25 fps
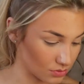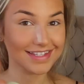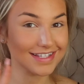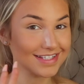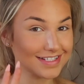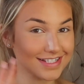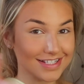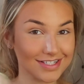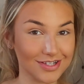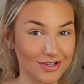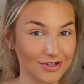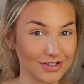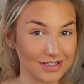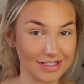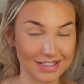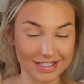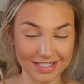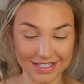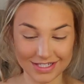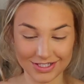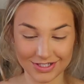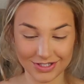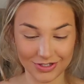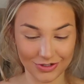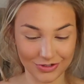This is
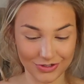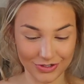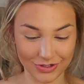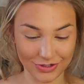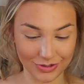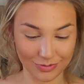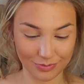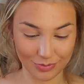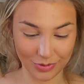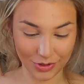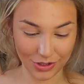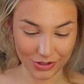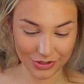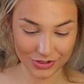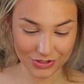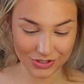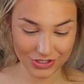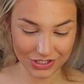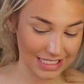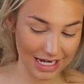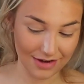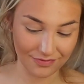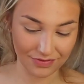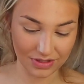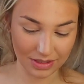honestly such a good blush.
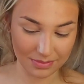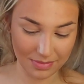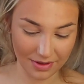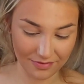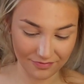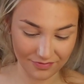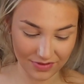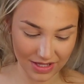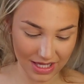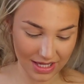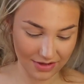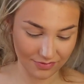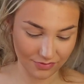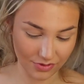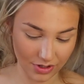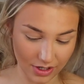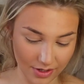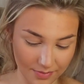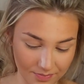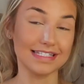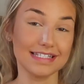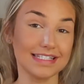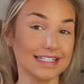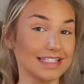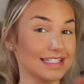It's definitely my favourite.